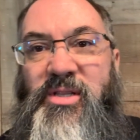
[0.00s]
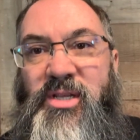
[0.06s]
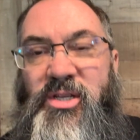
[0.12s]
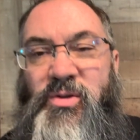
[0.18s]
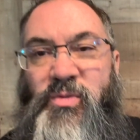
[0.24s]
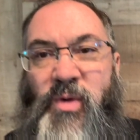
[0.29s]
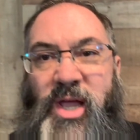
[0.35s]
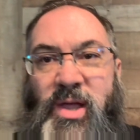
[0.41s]

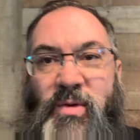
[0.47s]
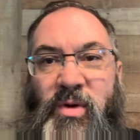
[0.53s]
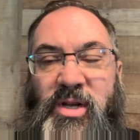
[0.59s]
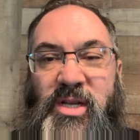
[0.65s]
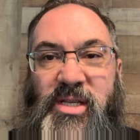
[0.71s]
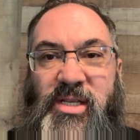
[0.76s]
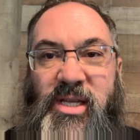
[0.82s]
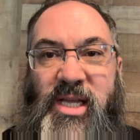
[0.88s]
this way,
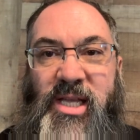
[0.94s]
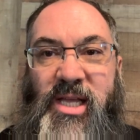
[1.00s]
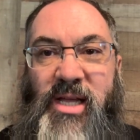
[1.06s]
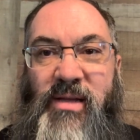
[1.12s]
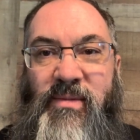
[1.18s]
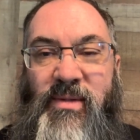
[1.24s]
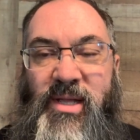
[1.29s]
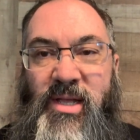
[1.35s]
which is
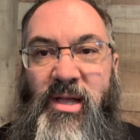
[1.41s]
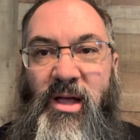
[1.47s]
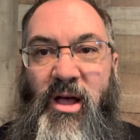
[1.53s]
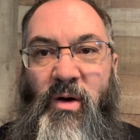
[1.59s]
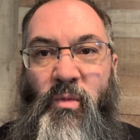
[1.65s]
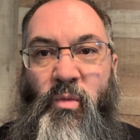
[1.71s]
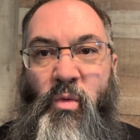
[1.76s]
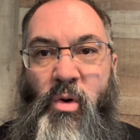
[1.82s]
a
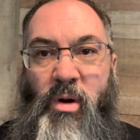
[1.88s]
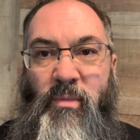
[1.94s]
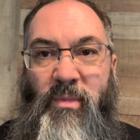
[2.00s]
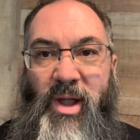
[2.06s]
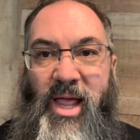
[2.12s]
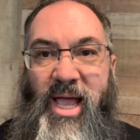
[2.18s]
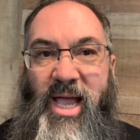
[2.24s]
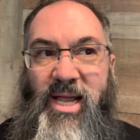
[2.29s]

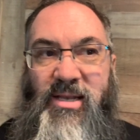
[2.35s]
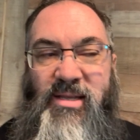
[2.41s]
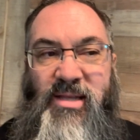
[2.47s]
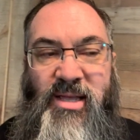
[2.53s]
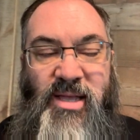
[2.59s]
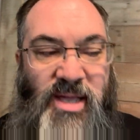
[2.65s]
warm light.